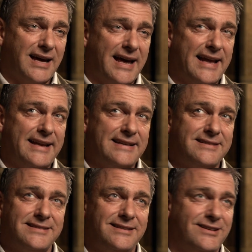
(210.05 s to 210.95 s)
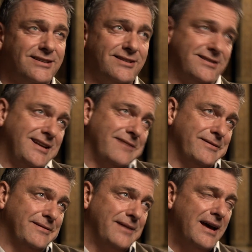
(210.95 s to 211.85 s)
And you can just tell
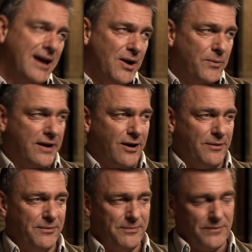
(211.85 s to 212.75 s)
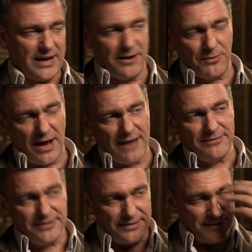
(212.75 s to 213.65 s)
from the we got when I
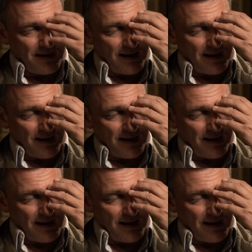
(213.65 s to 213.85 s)
arrived